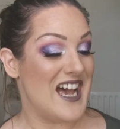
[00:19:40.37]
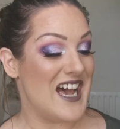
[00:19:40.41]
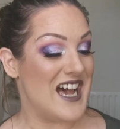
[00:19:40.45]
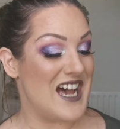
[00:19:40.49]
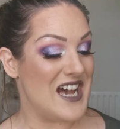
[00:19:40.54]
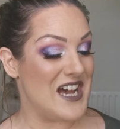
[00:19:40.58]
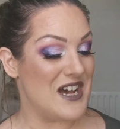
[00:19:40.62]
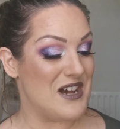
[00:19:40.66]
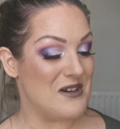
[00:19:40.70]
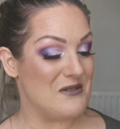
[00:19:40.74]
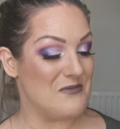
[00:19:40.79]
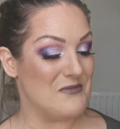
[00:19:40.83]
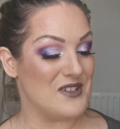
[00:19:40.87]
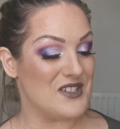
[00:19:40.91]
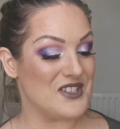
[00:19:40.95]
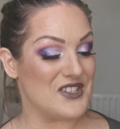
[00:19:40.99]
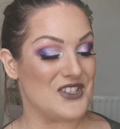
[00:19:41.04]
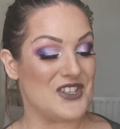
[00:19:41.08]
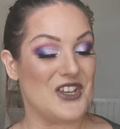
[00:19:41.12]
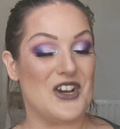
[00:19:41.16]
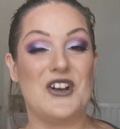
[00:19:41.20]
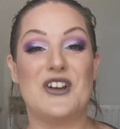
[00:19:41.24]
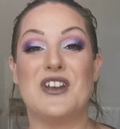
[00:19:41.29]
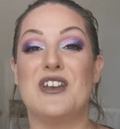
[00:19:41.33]
um,
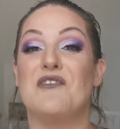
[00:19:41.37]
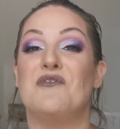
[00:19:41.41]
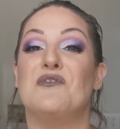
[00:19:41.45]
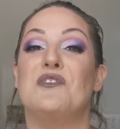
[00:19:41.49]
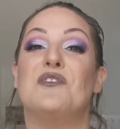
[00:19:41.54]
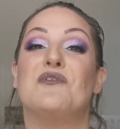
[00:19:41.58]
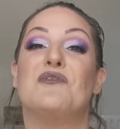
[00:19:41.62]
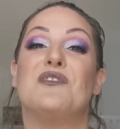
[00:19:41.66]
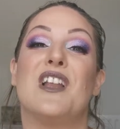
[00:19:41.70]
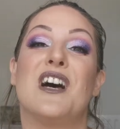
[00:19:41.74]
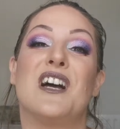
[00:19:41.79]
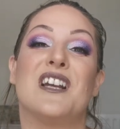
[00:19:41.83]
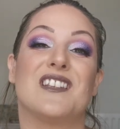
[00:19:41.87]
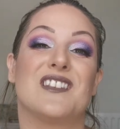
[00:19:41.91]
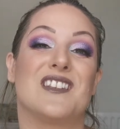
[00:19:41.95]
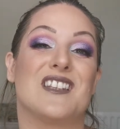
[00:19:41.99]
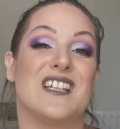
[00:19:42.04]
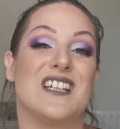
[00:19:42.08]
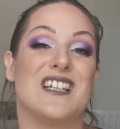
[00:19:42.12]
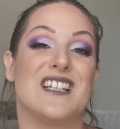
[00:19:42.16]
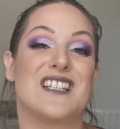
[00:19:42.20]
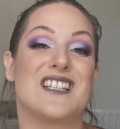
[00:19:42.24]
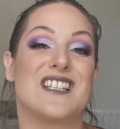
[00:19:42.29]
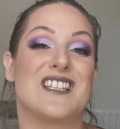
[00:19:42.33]
so if you've liked
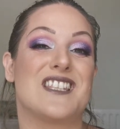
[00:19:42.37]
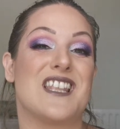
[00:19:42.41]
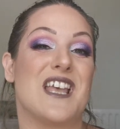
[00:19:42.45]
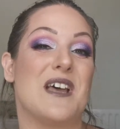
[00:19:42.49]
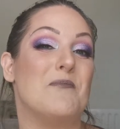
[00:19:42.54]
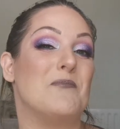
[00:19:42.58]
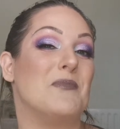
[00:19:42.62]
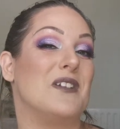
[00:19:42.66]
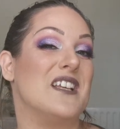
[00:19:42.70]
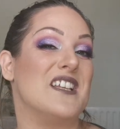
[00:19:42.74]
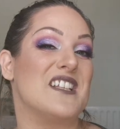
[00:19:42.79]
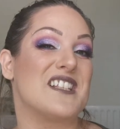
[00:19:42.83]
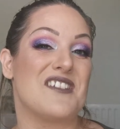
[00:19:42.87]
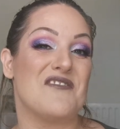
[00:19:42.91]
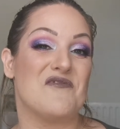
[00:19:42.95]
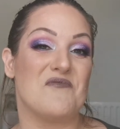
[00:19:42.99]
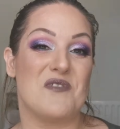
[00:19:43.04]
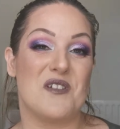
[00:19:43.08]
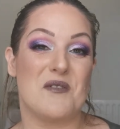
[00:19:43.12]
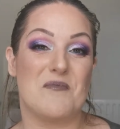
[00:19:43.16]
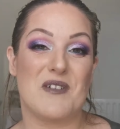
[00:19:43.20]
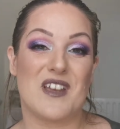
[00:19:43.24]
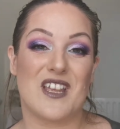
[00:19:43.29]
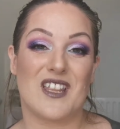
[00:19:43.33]
this then please give
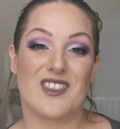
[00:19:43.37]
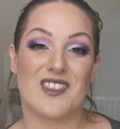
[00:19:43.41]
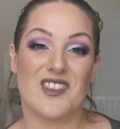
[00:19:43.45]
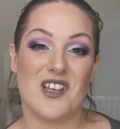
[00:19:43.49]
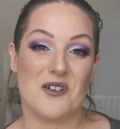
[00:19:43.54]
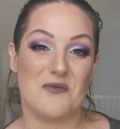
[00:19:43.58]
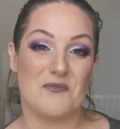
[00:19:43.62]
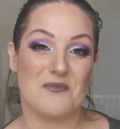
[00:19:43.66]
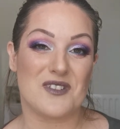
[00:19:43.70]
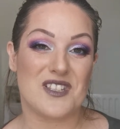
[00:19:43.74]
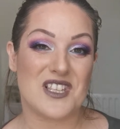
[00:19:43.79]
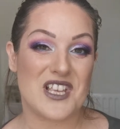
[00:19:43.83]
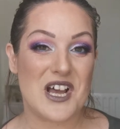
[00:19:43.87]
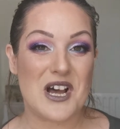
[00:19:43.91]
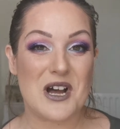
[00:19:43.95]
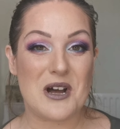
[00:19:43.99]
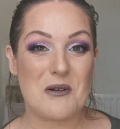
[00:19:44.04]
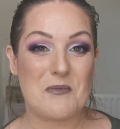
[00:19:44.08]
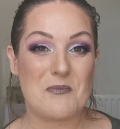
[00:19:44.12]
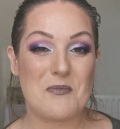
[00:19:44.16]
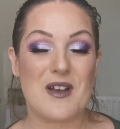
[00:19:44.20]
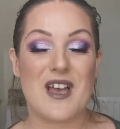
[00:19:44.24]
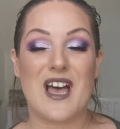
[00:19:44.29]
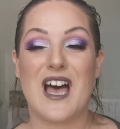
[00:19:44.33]
me a big thumbs
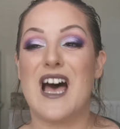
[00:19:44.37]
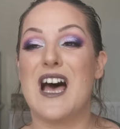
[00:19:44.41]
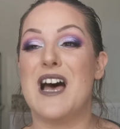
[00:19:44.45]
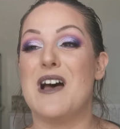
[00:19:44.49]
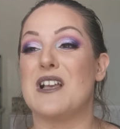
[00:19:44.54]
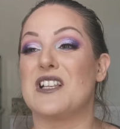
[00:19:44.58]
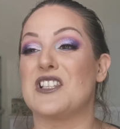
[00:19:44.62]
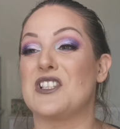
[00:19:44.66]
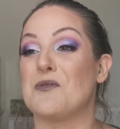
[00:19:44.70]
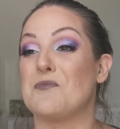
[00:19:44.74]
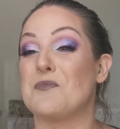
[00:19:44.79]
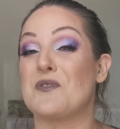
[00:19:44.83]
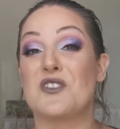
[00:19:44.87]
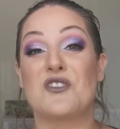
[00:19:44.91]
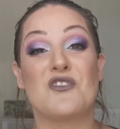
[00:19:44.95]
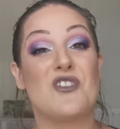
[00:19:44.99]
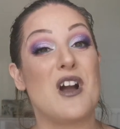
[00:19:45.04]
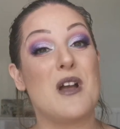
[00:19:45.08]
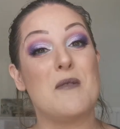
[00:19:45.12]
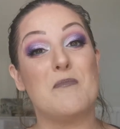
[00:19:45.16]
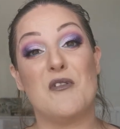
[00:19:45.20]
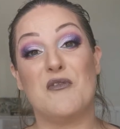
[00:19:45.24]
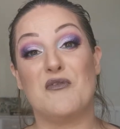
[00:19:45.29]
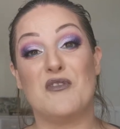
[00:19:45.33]
up uh,
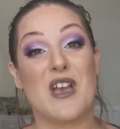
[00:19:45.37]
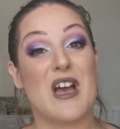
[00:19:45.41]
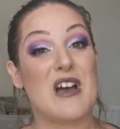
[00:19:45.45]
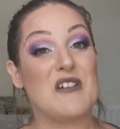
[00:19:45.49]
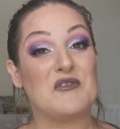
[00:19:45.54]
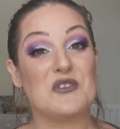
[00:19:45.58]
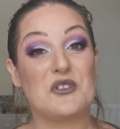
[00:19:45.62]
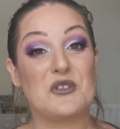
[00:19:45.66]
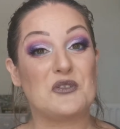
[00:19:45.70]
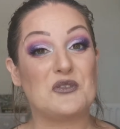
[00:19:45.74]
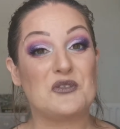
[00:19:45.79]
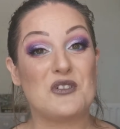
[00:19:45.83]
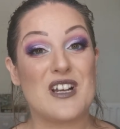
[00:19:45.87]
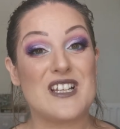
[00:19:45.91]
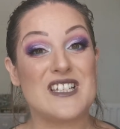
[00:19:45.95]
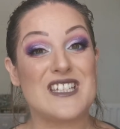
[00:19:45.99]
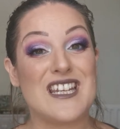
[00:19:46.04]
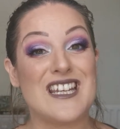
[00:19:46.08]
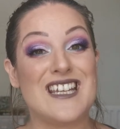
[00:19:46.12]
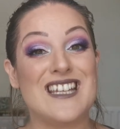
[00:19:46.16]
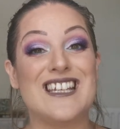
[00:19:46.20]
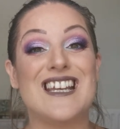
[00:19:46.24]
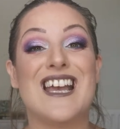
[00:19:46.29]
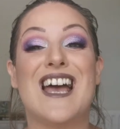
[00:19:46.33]
subscribe if you haven't
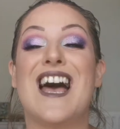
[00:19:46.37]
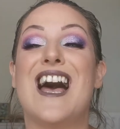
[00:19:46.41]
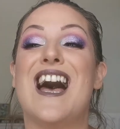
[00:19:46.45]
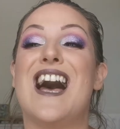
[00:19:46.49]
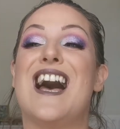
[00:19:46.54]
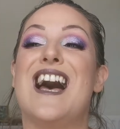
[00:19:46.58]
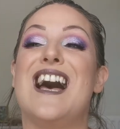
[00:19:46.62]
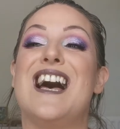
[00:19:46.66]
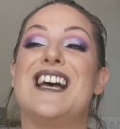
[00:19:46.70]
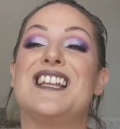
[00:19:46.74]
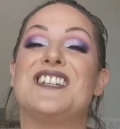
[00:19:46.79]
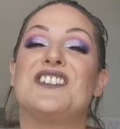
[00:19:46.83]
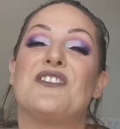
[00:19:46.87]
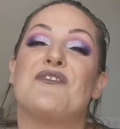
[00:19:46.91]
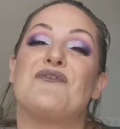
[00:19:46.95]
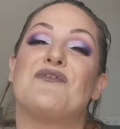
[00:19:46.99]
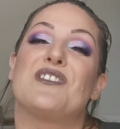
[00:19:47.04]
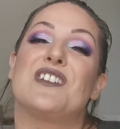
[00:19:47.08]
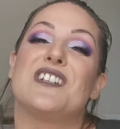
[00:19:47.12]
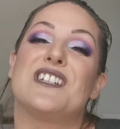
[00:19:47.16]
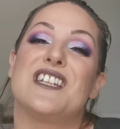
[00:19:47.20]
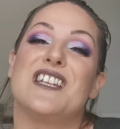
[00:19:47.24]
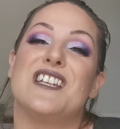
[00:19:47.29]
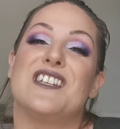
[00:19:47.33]
already and don't
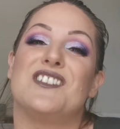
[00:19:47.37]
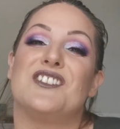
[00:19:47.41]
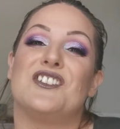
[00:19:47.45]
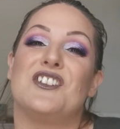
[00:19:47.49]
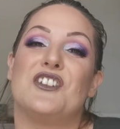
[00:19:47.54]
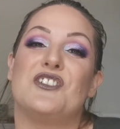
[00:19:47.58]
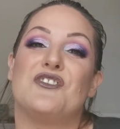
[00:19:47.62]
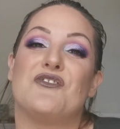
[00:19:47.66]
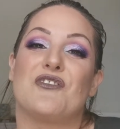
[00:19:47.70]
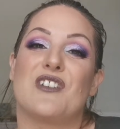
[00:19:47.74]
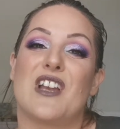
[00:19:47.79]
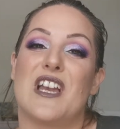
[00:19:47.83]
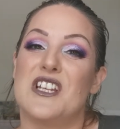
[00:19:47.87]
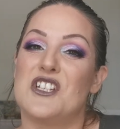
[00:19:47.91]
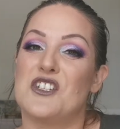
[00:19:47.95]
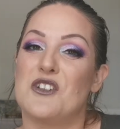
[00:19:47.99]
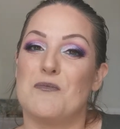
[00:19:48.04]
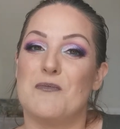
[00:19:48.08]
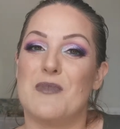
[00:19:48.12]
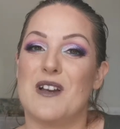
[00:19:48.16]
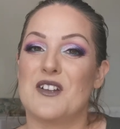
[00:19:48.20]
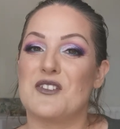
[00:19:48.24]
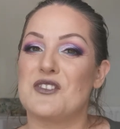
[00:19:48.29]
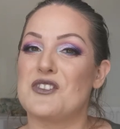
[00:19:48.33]
forget to hit the
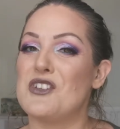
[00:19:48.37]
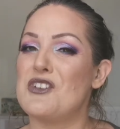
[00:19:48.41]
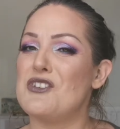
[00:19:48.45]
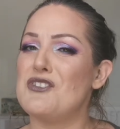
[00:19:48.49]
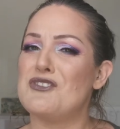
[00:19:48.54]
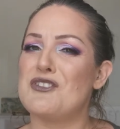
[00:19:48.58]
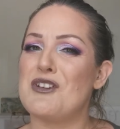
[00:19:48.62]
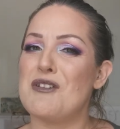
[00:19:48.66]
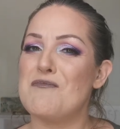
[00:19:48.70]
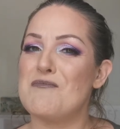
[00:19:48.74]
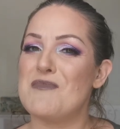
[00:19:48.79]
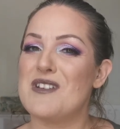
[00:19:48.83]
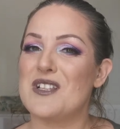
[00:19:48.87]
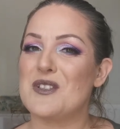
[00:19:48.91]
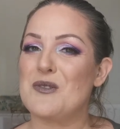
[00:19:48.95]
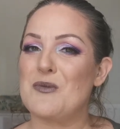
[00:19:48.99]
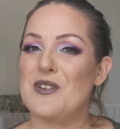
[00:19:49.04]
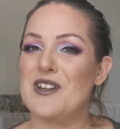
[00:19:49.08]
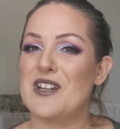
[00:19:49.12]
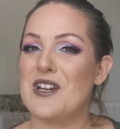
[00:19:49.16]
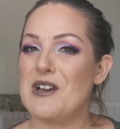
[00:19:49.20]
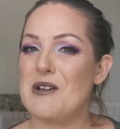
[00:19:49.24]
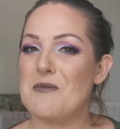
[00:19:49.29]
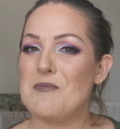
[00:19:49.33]
notification bell so you don't miss
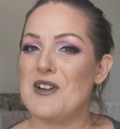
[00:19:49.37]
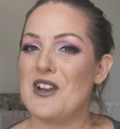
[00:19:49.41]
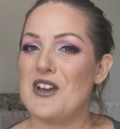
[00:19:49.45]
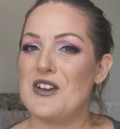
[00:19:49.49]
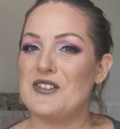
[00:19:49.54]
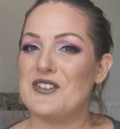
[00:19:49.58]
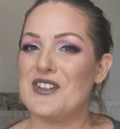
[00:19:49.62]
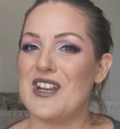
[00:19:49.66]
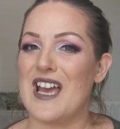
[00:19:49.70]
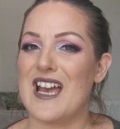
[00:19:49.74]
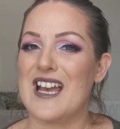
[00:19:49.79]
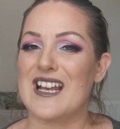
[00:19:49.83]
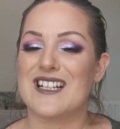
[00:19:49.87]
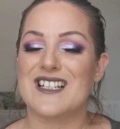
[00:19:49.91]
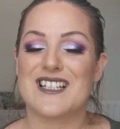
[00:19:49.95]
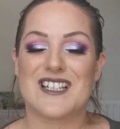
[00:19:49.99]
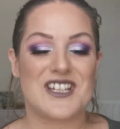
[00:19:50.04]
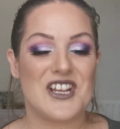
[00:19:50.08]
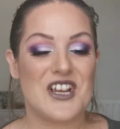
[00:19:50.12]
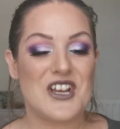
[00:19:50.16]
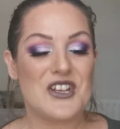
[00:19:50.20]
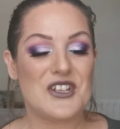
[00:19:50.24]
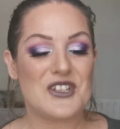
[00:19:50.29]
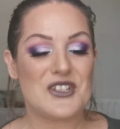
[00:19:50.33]
when I upload
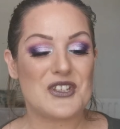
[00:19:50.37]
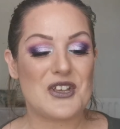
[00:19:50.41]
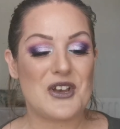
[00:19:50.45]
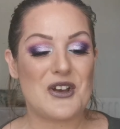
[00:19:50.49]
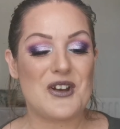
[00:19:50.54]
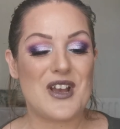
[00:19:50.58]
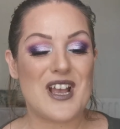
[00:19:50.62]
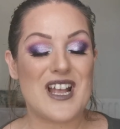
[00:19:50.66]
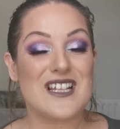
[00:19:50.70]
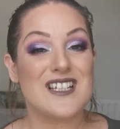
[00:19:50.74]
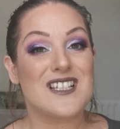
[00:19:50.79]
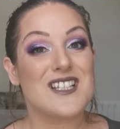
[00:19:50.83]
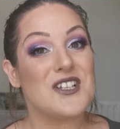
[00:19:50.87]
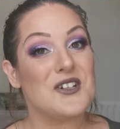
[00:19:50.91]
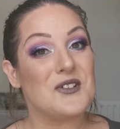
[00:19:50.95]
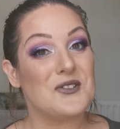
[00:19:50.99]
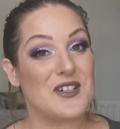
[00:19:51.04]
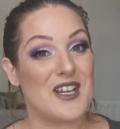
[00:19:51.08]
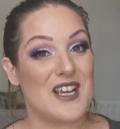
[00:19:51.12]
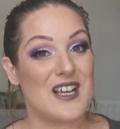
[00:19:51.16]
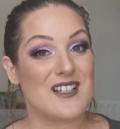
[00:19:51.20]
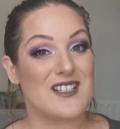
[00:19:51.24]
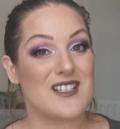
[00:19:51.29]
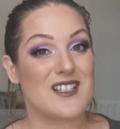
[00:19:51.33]
next so
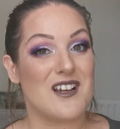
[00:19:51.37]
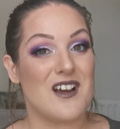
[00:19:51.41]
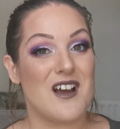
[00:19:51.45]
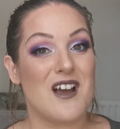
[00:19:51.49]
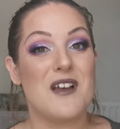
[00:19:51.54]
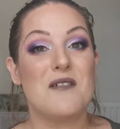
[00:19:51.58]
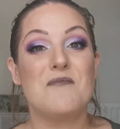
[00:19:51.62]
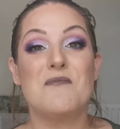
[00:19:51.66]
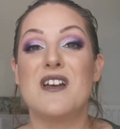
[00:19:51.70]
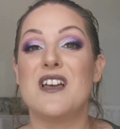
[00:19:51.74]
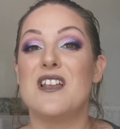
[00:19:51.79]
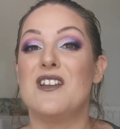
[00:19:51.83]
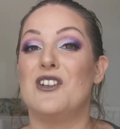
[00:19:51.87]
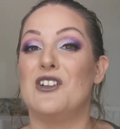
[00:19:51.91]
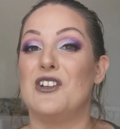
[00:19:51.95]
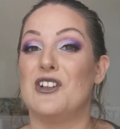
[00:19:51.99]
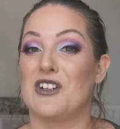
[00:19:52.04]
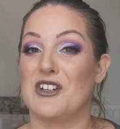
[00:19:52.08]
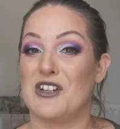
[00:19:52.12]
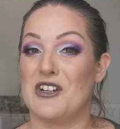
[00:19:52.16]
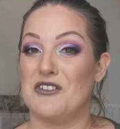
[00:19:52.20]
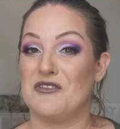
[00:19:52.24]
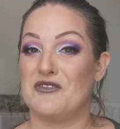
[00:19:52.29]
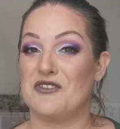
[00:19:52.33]
until next time
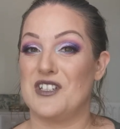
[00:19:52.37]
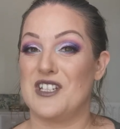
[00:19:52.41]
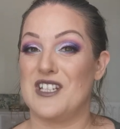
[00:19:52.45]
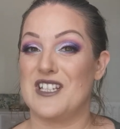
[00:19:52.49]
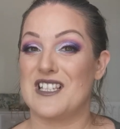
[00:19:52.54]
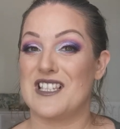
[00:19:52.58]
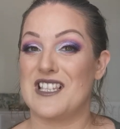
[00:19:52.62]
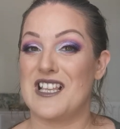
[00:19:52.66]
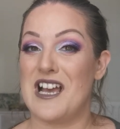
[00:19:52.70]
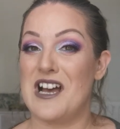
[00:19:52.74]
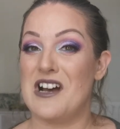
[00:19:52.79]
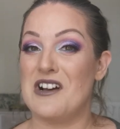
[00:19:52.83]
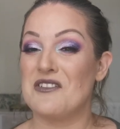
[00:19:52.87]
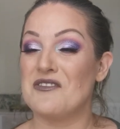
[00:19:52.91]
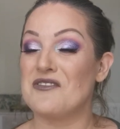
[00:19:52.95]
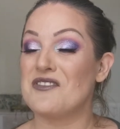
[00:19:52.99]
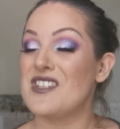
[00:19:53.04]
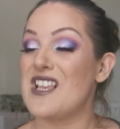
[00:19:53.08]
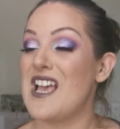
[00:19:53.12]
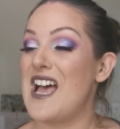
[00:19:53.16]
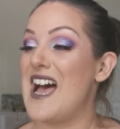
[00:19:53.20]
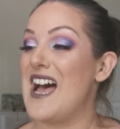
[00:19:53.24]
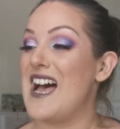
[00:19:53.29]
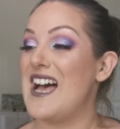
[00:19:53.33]
look after
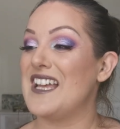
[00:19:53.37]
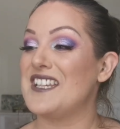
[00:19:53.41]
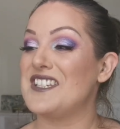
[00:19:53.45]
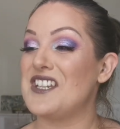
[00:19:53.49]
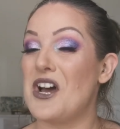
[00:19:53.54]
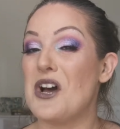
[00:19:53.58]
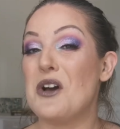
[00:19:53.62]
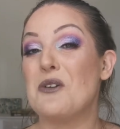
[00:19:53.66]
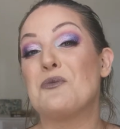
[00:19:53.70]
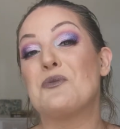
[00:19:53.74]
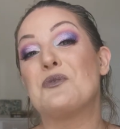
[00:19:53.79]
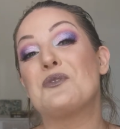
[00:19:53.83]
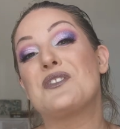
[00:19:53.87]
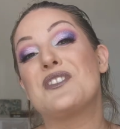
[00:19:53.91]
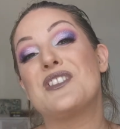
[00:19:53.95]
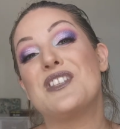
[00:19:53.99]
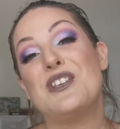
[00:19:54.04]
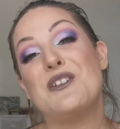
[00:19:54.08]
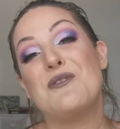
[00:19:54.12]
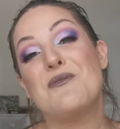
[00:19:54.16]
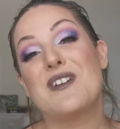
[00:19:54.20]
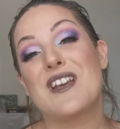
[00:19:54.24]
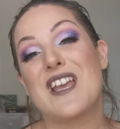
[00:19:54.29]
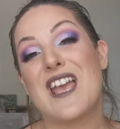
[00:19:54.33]
yourselves and I will
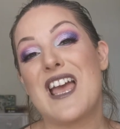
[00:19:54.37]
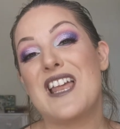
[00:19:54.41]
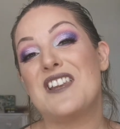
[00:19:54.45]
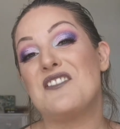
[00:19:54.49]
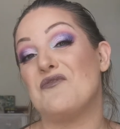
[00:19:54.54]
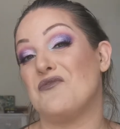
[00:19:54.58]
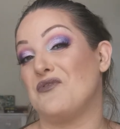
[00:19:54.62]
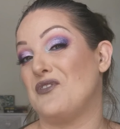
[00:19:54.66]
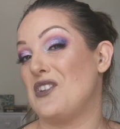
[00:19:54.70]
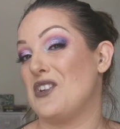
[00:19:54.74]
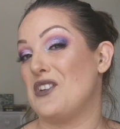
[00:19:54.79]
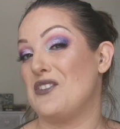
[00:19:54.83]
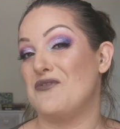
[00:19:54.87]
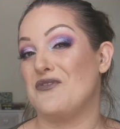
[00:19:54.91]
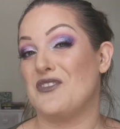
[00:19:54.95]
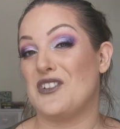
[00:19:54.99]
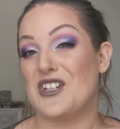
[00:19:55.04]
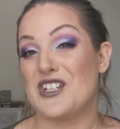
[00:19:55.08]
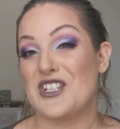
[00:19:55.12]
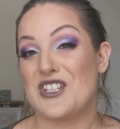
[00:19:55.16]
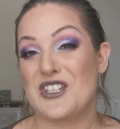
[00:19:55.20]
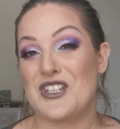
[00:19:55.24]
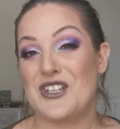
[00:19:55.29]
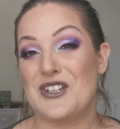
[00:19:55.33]
see you again very
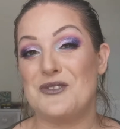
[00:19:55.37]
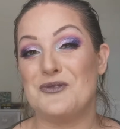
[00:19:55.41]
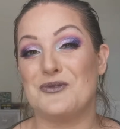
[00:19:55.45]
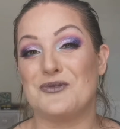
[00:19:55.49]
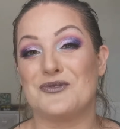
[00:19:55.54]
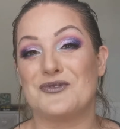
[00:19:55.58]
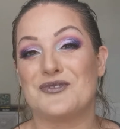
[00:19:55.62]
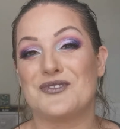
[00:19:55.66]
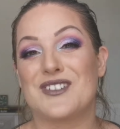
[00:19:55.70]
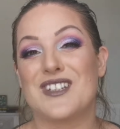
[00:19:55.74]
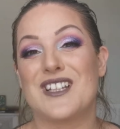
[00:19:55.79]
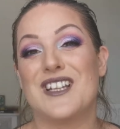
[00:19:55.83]
very soon